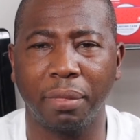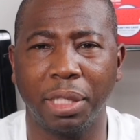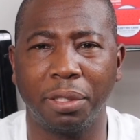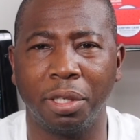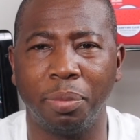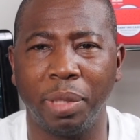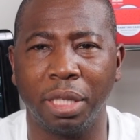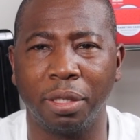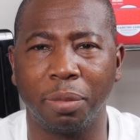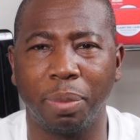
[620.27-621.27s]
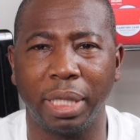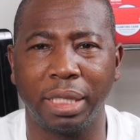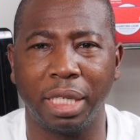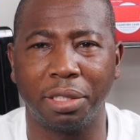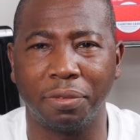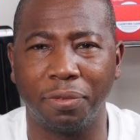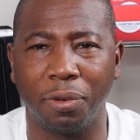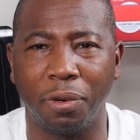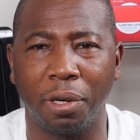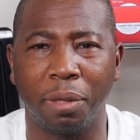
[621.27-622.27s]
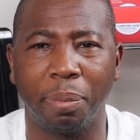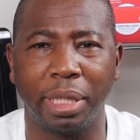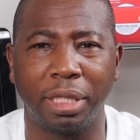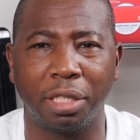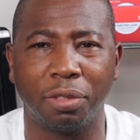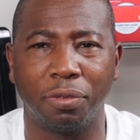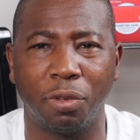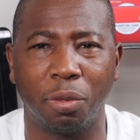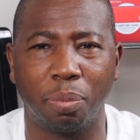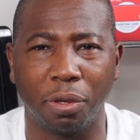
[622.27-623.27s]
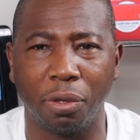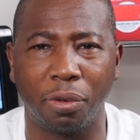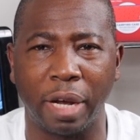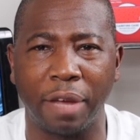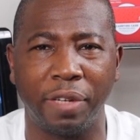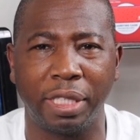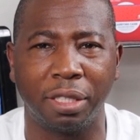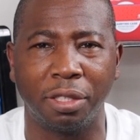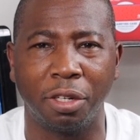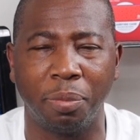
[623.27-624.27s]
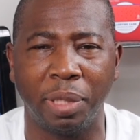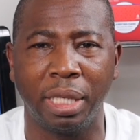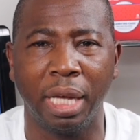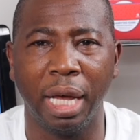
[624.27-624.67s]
it's going to be on PlayStation 4 or PlayStation 4 Pro graphics and it's going to be